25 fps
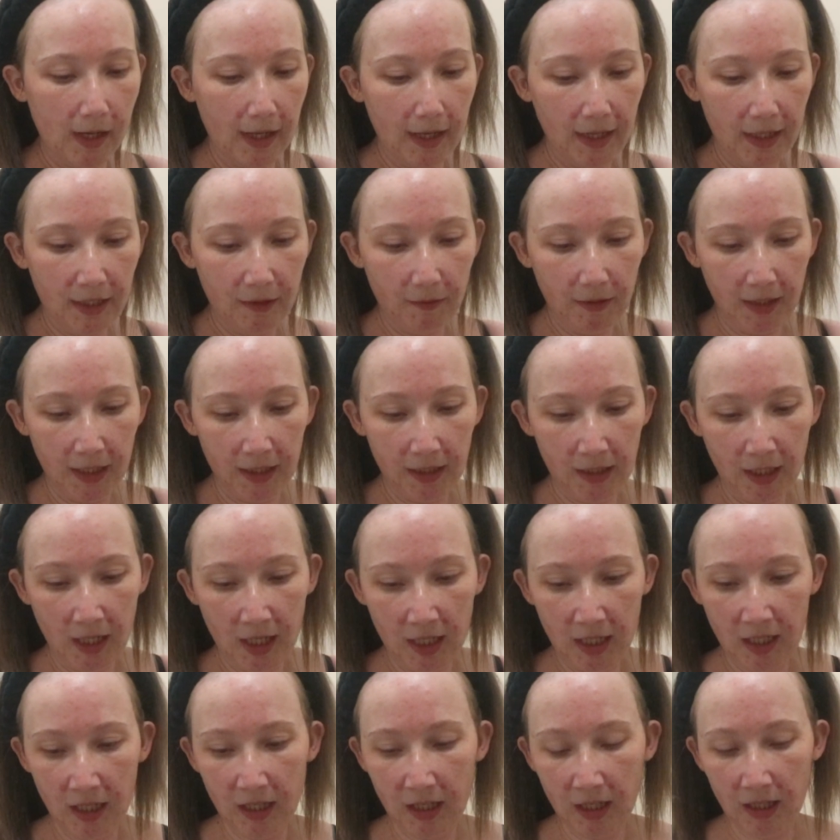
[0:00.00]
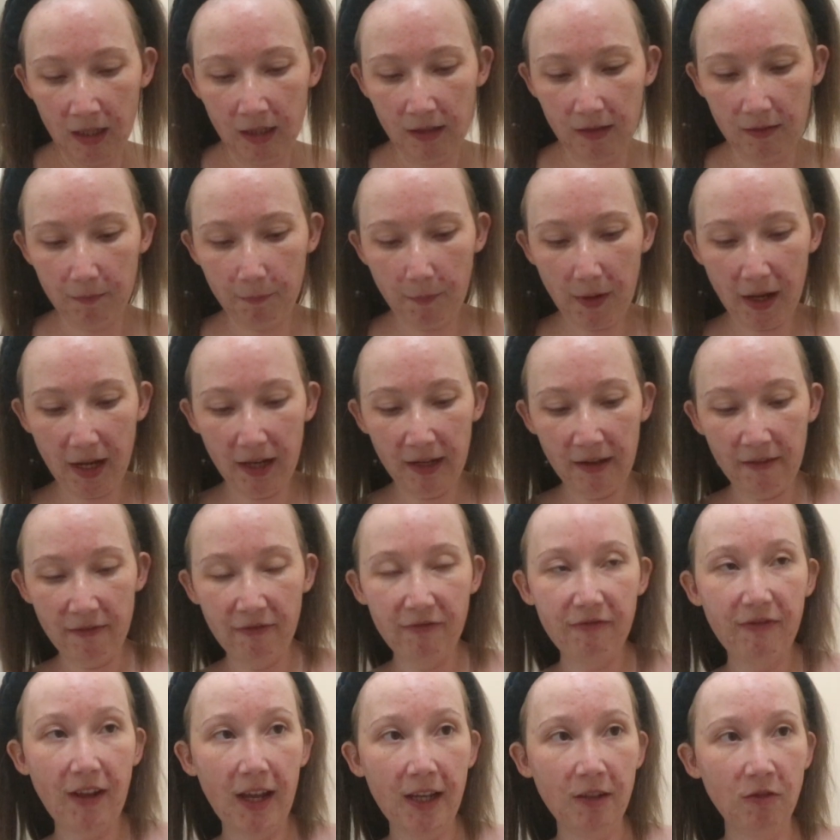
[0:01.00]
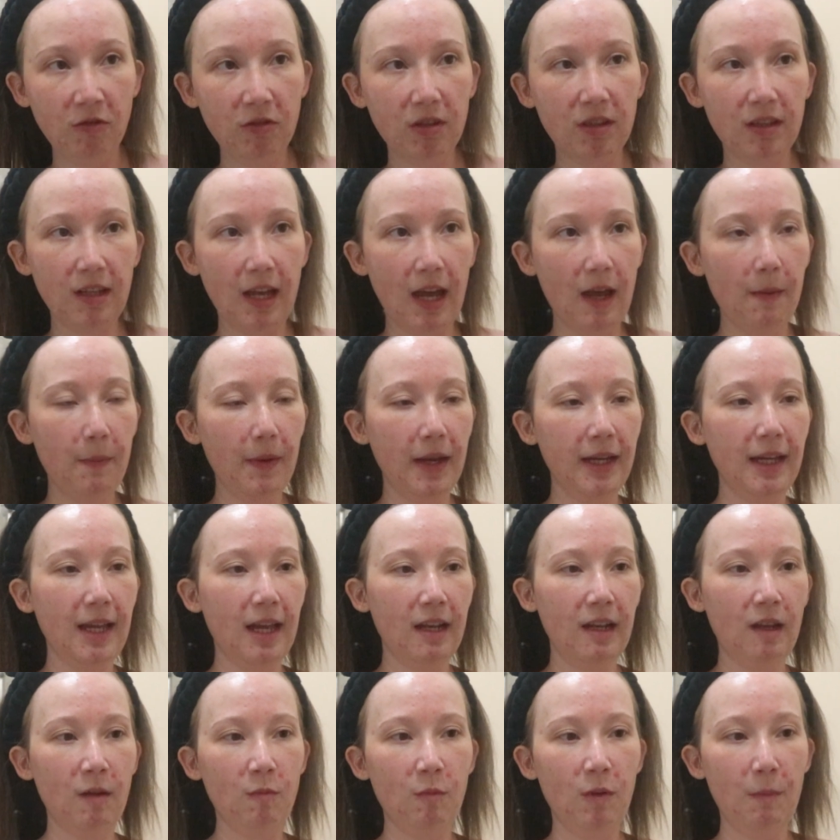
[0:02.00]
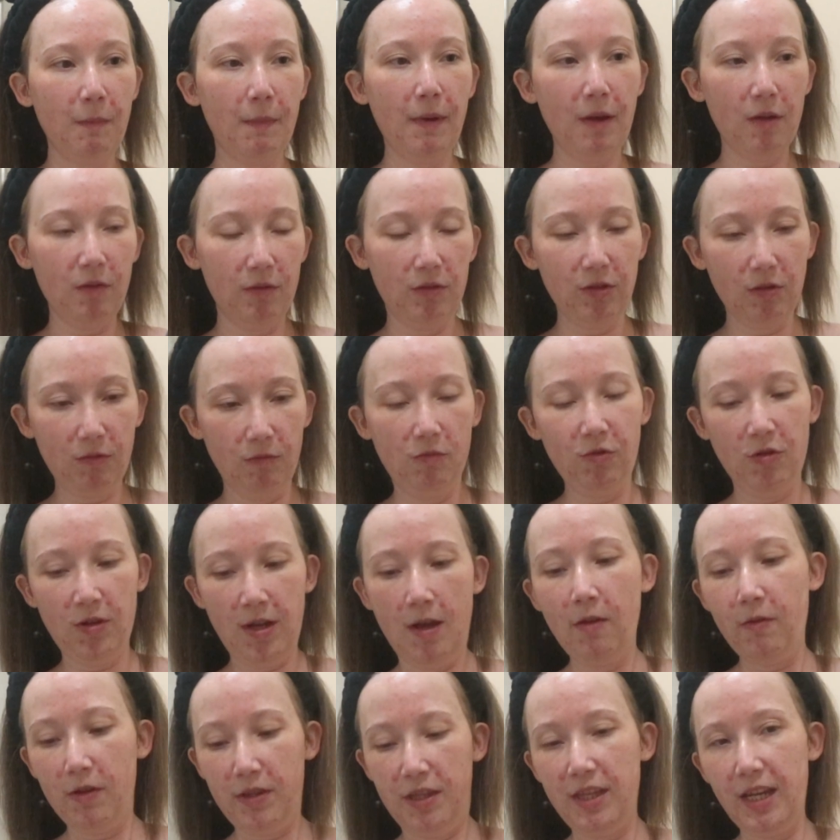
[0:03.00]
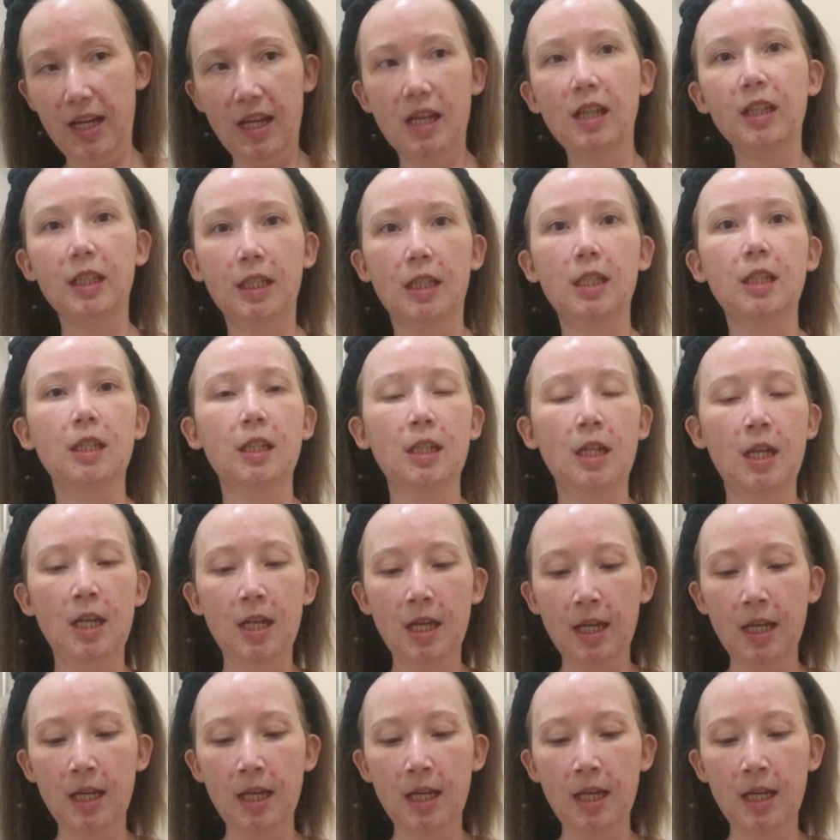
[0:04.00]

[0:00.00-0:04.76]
Anyway, my final step, again, I'm about to map this,